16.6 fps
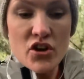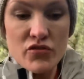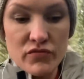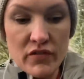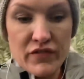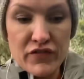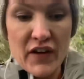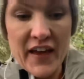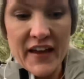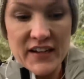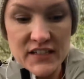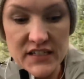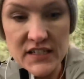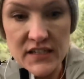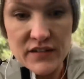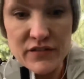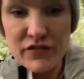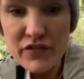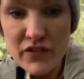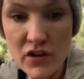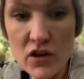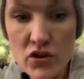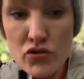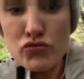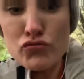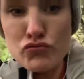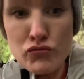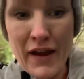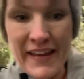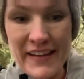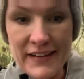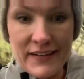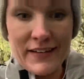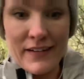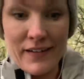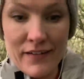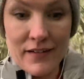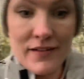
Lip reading: reflective rain